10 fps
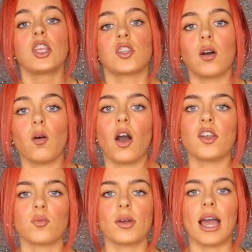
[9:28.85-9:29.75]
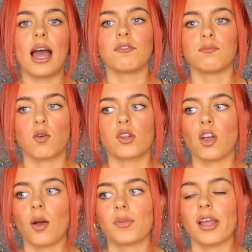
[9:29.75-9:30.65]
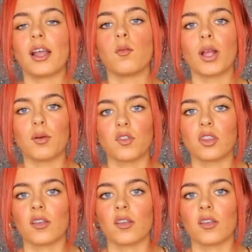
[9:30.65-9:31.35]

So I just want to have more tops I can wear once,